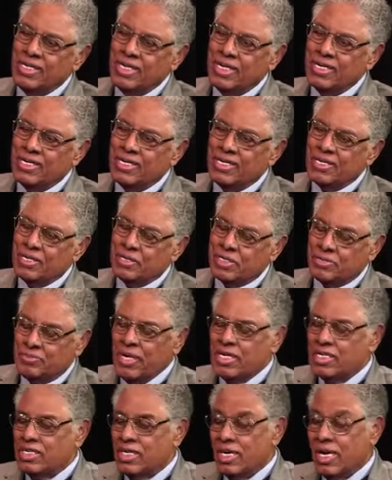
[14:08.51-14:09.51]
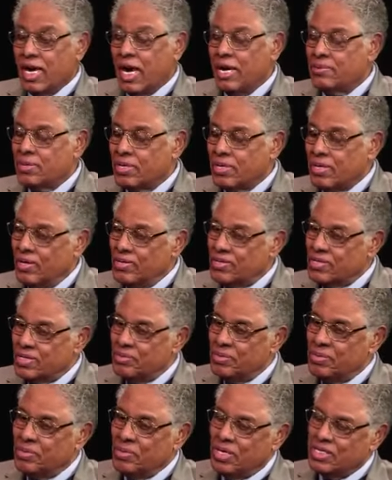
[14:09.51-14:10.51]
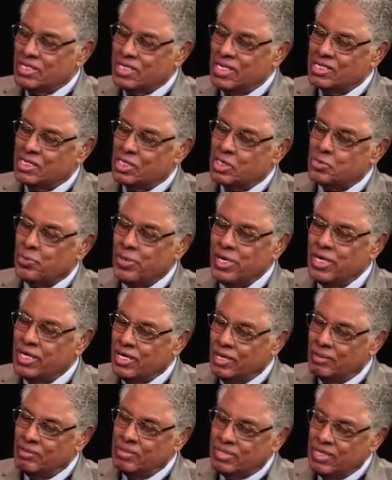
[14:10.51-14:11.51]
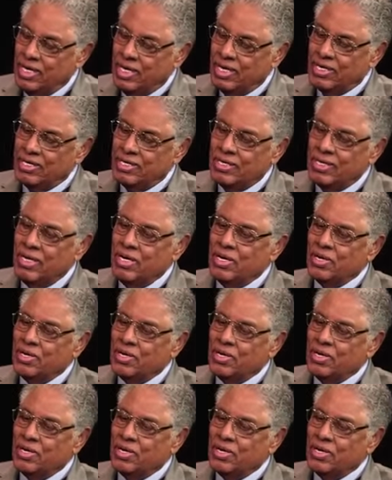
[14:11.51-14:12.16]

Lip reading: especially in agriculture, because as the spring comes in,